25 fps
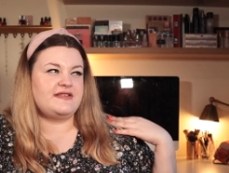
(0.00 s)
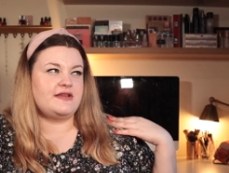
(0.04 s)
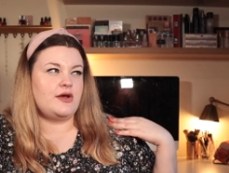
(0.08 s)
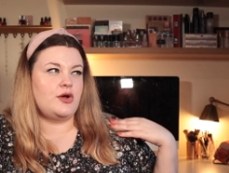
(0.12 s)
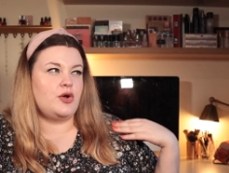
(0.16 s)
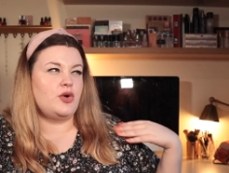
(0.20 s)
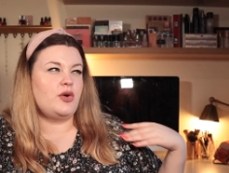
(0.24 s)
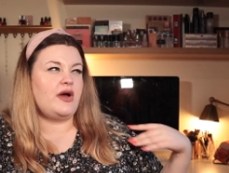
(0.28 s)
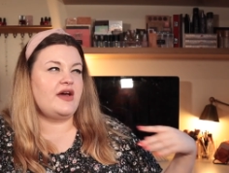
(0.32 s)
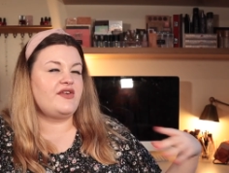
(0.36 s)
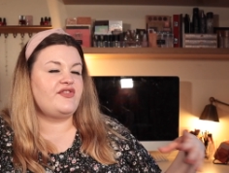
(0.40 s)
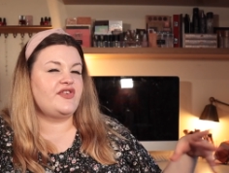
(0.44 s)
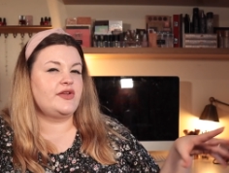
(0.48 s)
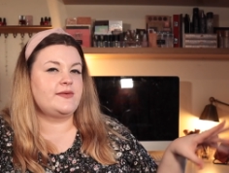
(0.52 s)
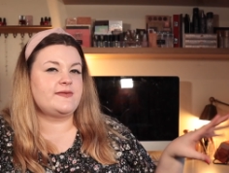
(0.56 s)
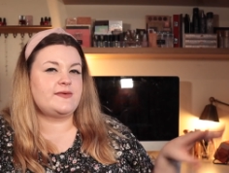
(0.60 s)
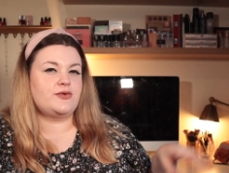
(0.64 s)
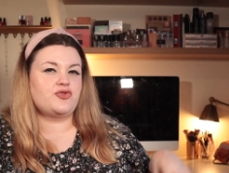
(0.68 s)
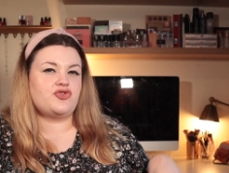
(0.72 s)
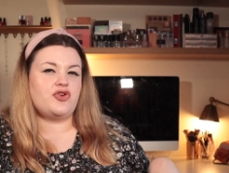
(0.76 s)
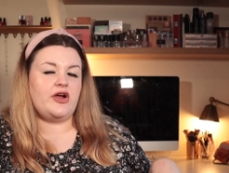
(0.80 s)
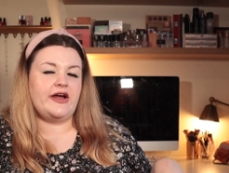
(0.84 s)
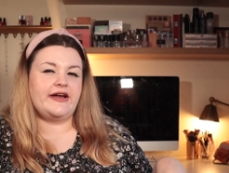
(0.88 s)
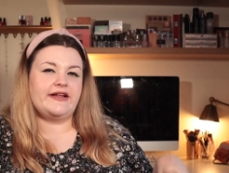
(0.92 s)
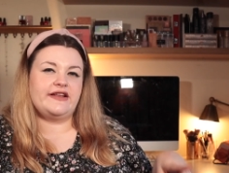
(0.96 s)
so I filmed
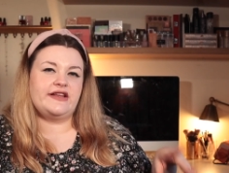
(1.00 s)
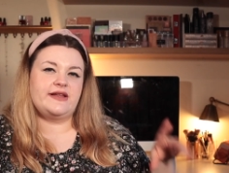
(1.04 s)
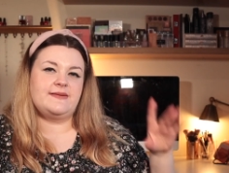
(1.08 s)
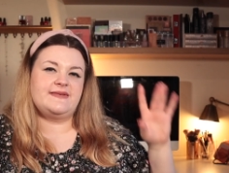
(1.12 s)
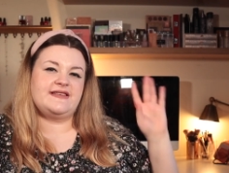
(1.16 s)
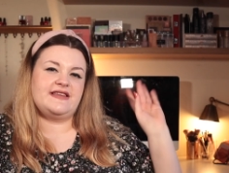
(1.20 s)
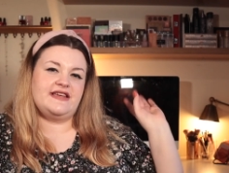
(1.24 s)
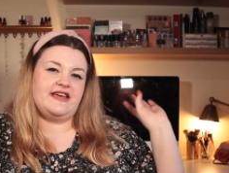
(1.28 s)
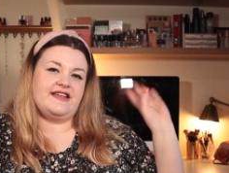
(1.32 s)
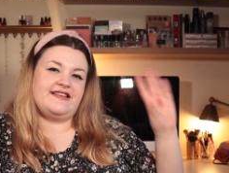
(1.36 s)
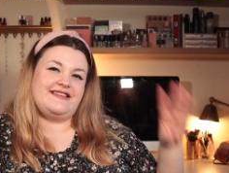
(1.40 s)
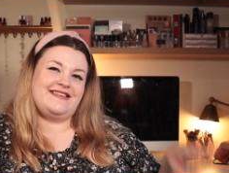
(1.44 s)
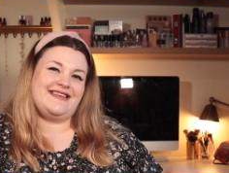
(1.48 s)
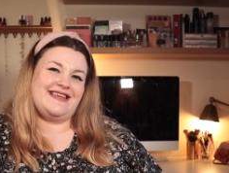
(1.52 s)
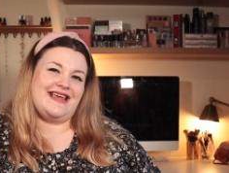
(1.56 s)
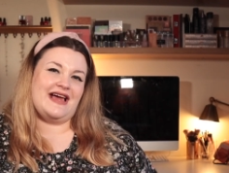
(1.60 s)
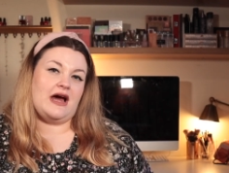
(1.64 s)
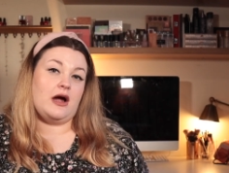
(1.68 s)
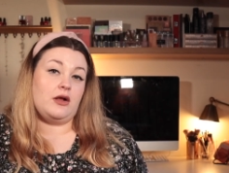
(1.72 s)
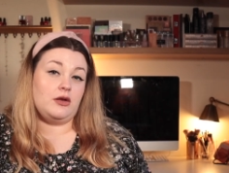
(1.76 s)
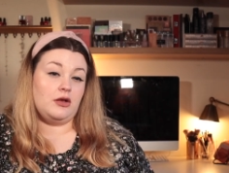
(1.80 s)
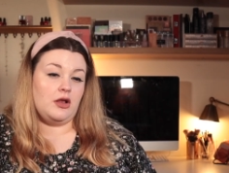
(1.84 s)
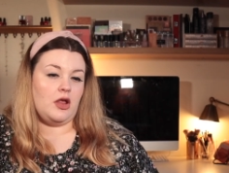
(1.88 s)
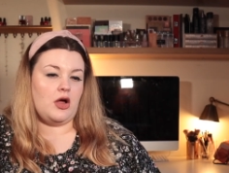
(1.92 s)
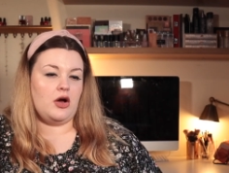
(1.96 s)
some try-on clips so you can see
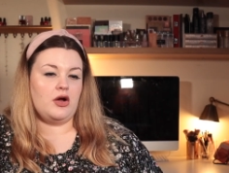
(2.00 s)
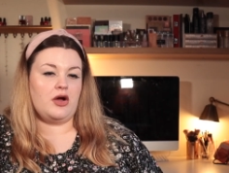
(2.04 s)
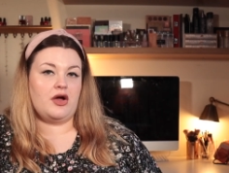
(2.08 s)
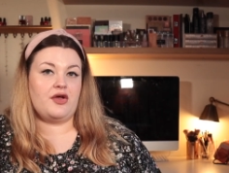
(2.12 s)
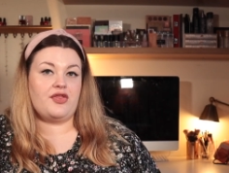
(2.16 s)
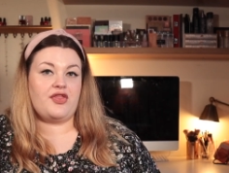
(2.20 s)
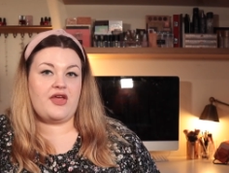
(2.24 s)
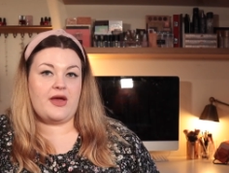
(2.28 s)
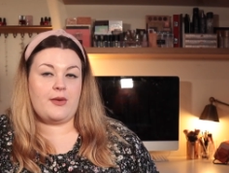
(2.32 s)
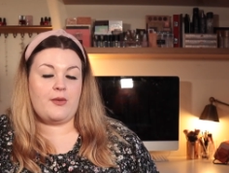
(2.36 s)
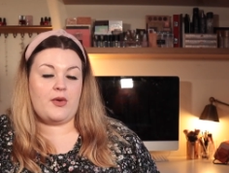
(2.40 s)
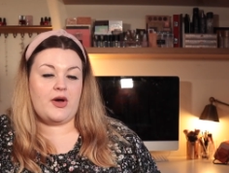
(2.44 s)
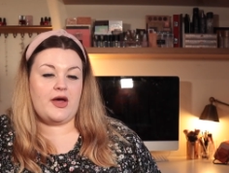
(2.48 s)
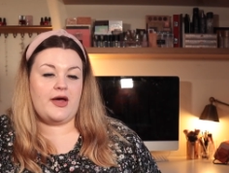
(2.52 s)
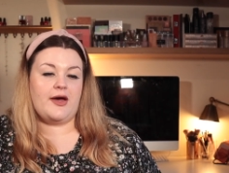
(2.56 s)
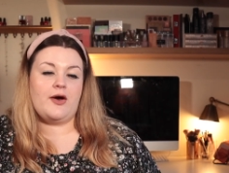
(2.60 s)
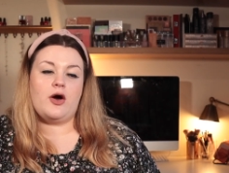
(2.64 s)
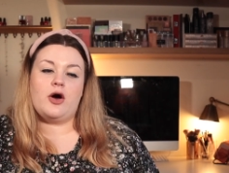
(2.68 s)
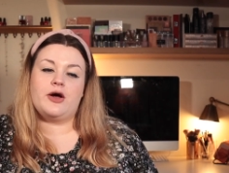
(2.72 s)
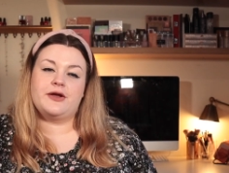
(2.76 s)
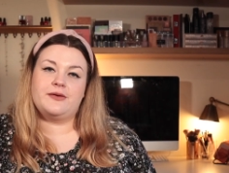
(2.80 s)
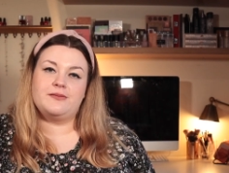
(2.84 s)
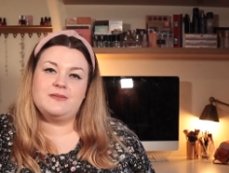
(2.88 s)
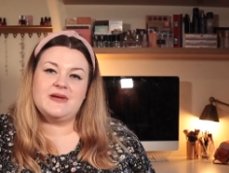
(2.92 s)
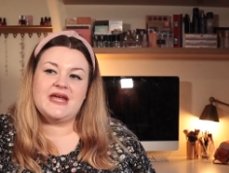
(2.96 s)
how long they were
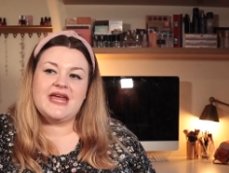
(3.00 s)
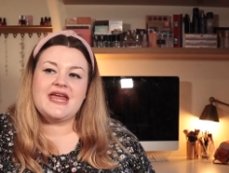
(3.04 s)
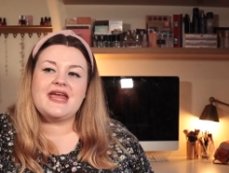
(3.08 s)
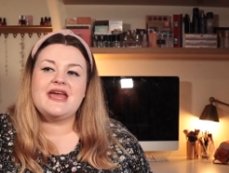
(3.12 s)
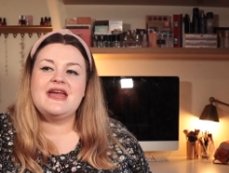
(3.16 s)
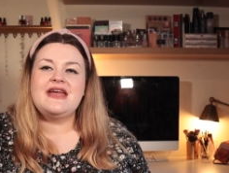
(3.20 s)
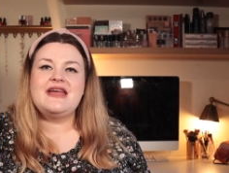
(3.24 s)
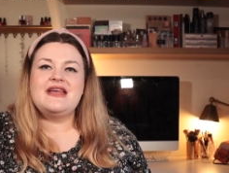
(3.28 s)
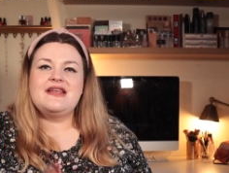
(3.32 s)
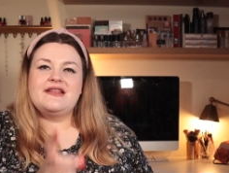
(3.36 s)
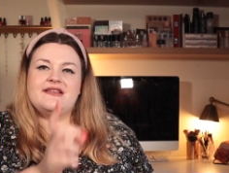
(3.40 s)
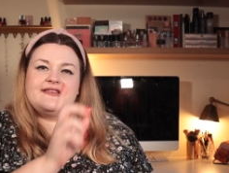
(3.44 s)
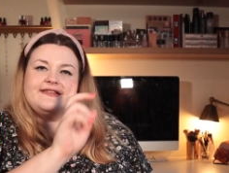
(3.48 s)
on me.